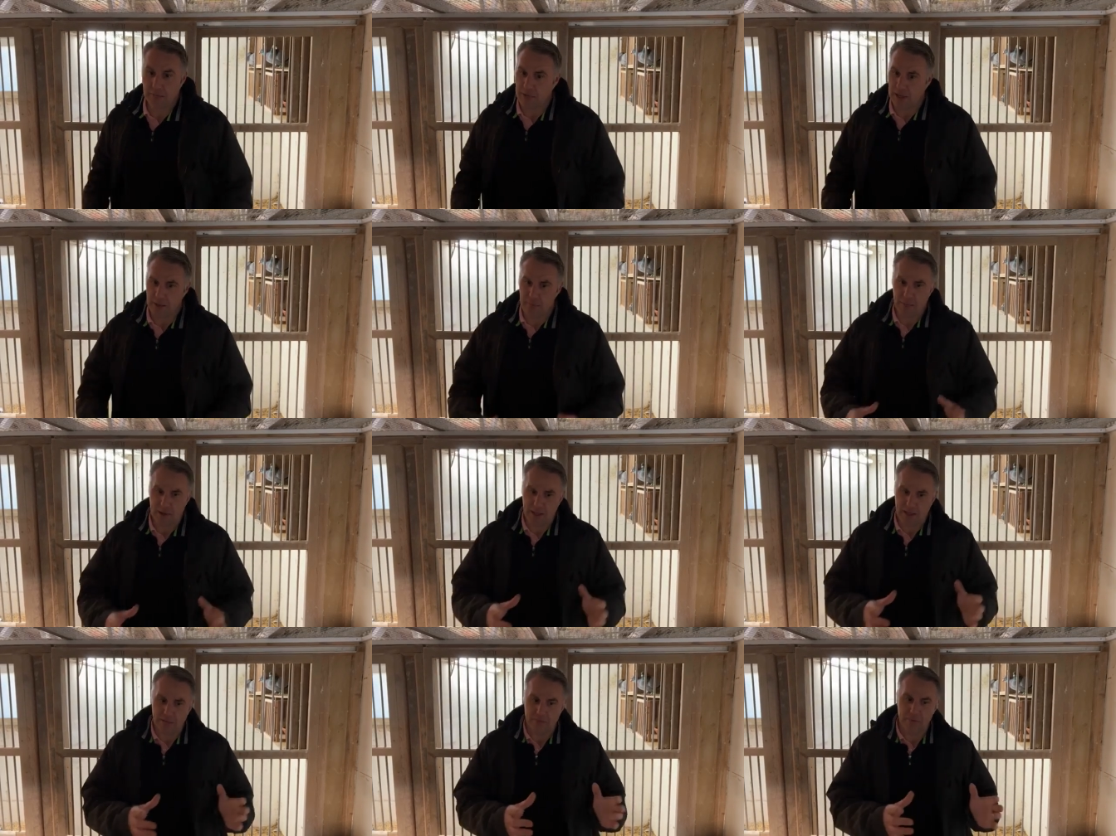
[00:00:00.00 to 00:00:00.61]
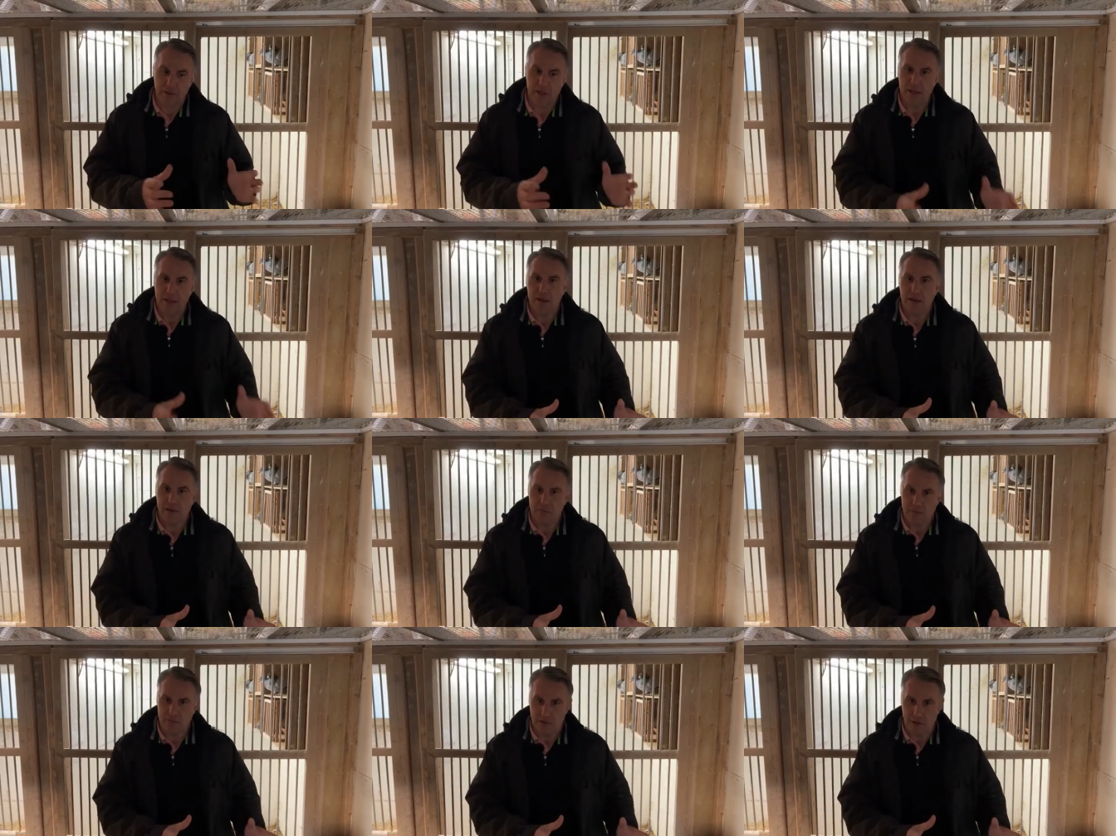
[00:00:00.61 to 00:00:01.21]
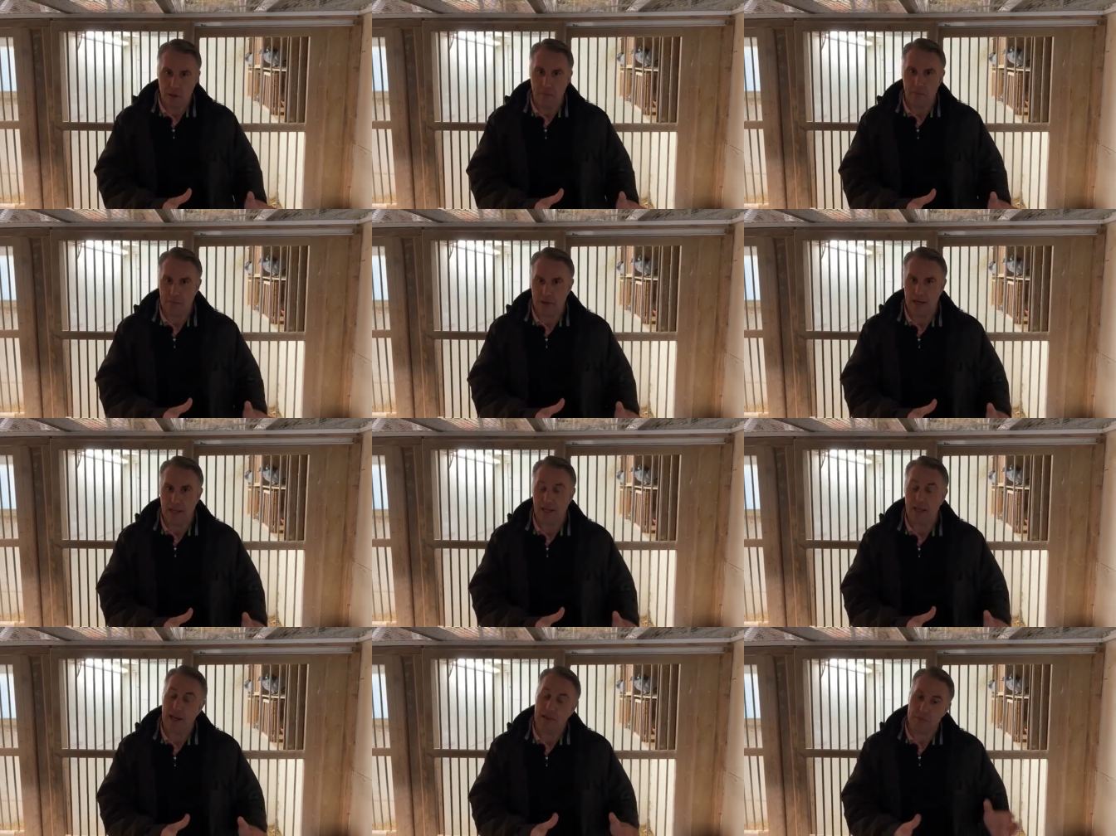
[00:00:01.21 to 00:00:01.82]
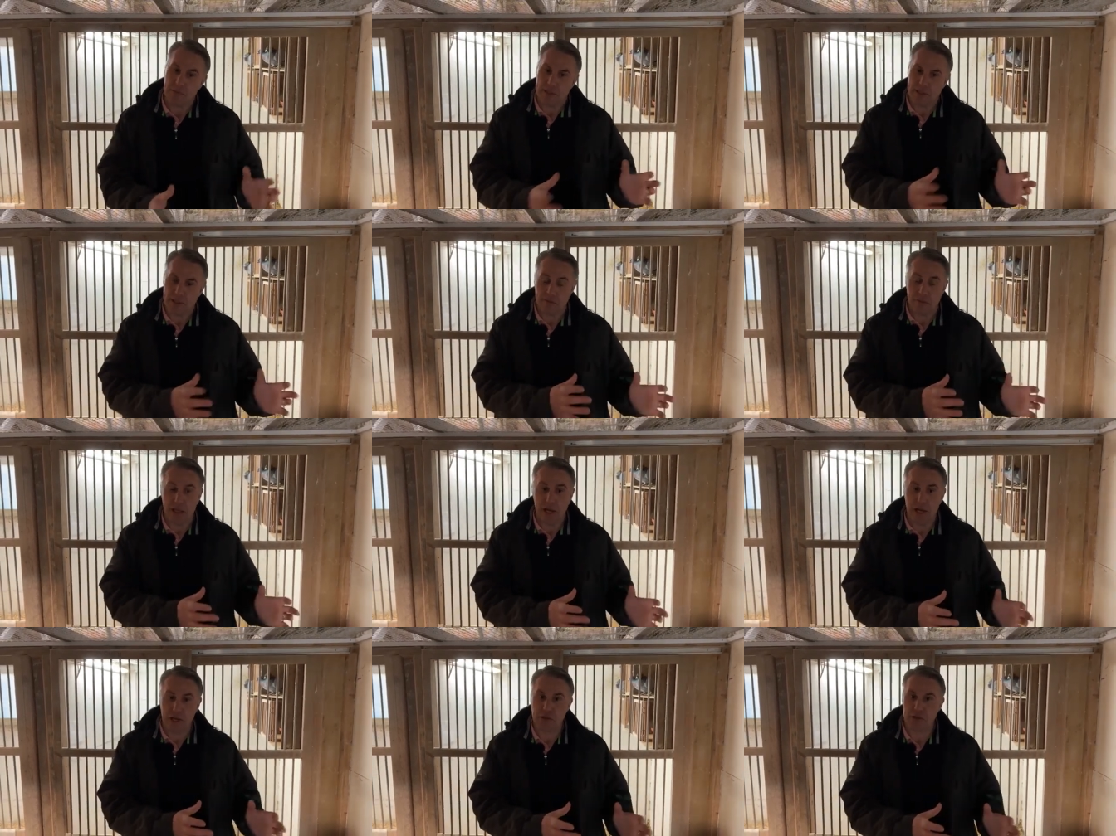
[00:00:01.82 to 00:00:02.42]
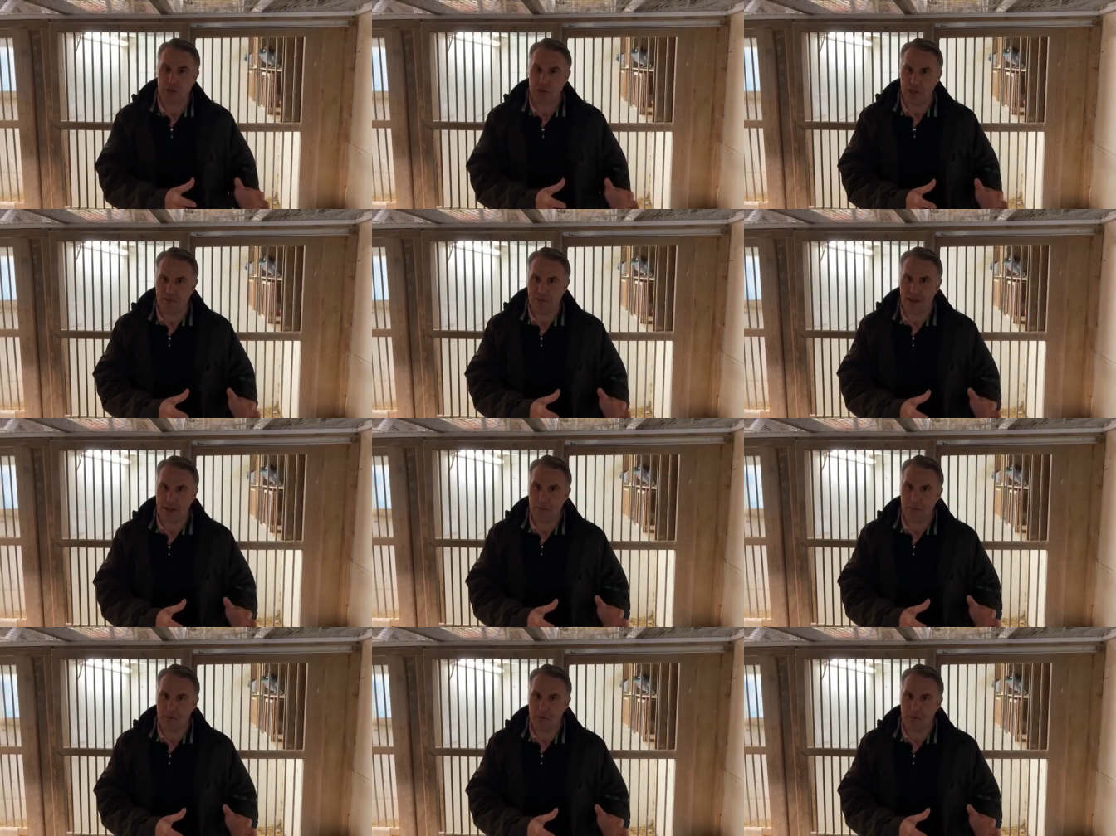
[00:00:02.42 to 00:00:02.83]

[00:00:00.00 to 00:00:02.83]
They're being predominantly up until last year